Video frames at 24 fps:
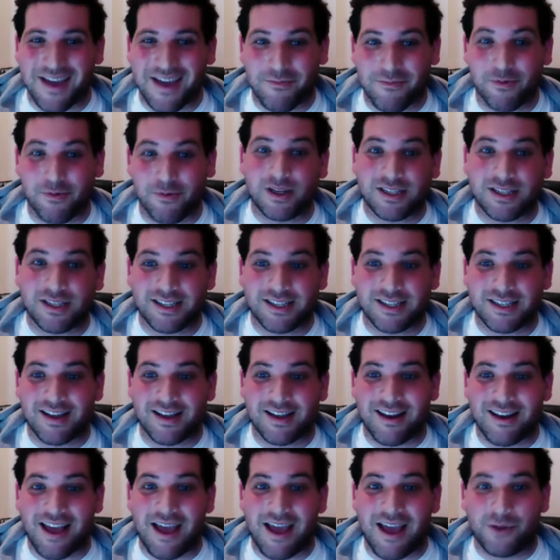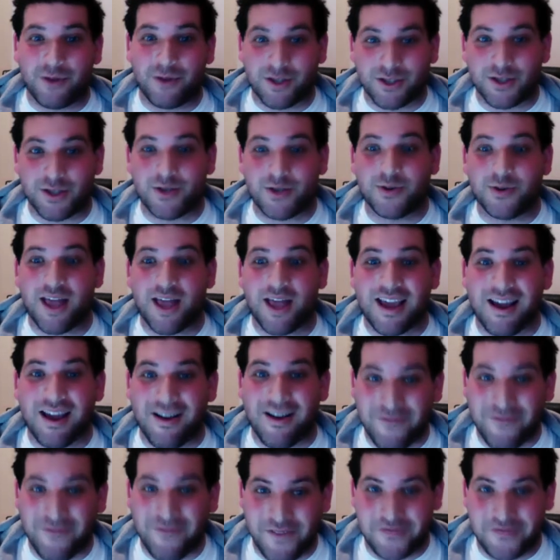preseason, and we'll do like a
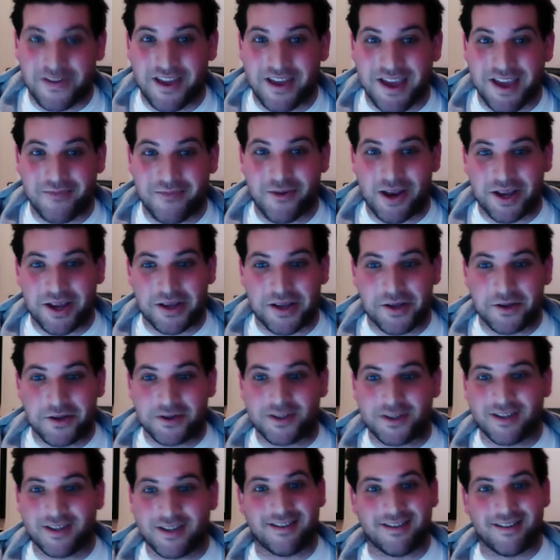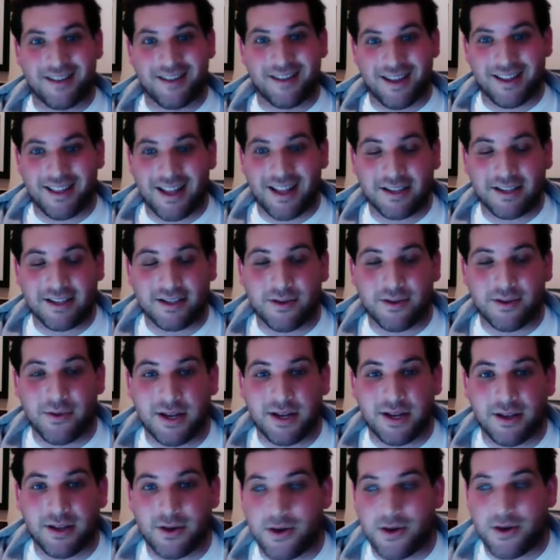50-game regular season, and that's the way
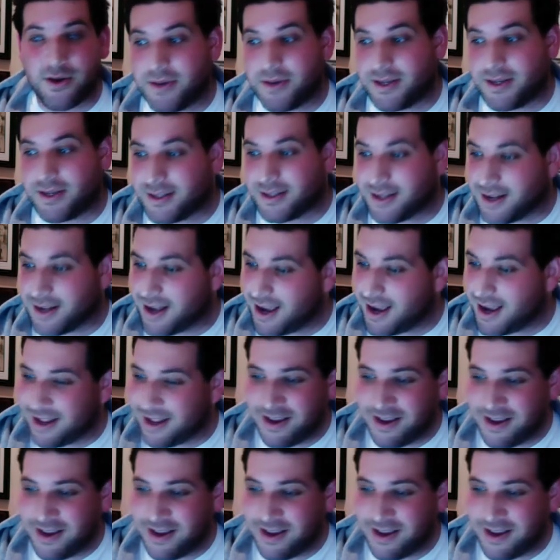to do it. Because tonight